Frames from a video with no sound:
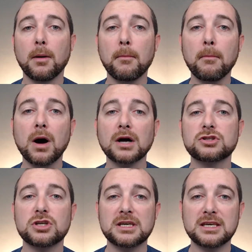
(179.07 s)

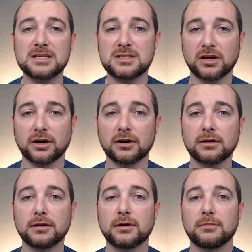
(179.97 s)
much easier
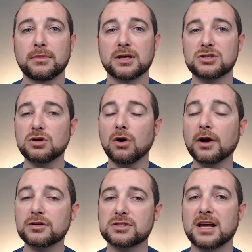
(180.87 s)
because
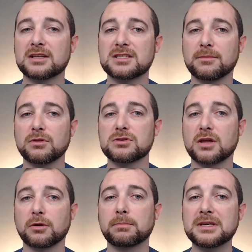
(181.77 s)
understand some of those
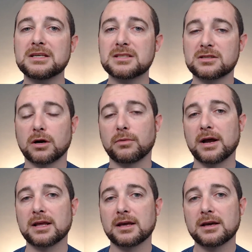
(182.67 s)
other pieces
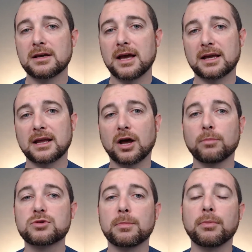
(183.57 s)
already and can
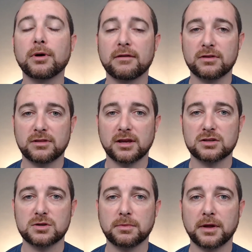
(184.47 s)
help to put everything
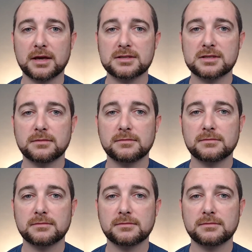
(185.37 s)
into place.